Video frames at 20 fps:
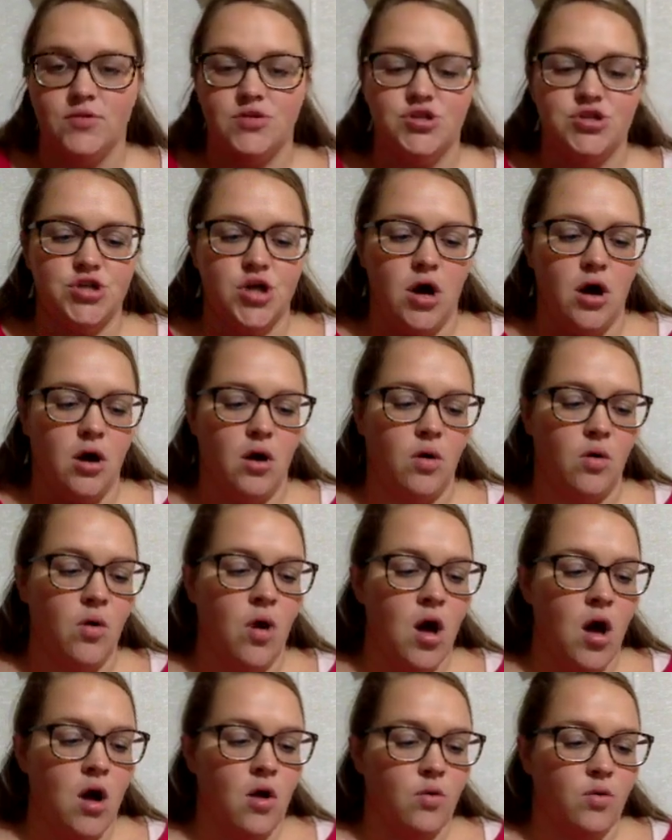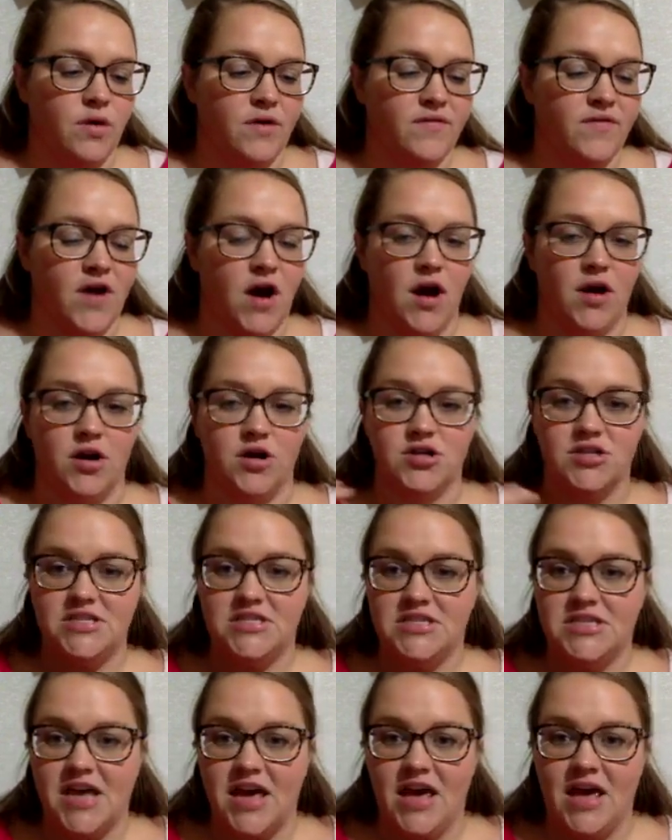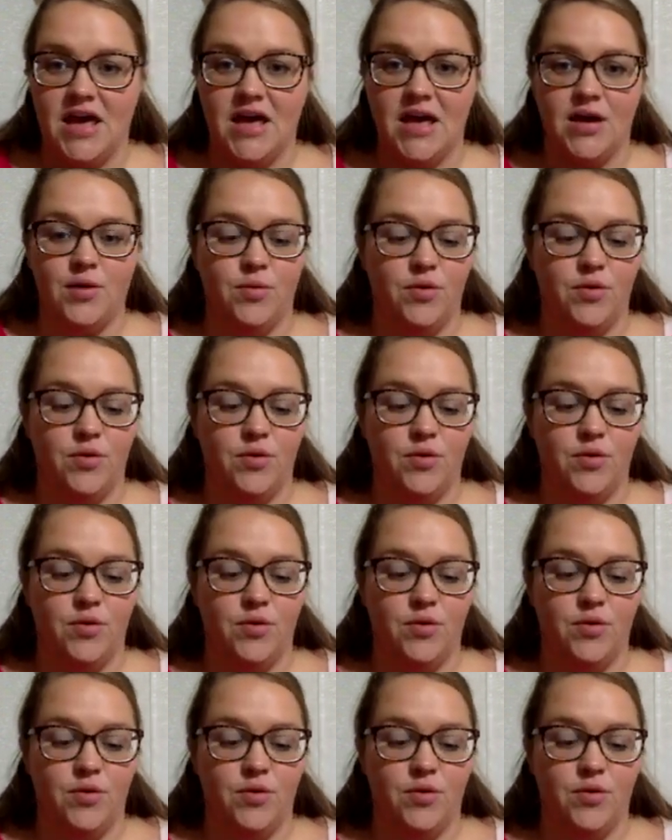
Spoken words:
So we've got our steak,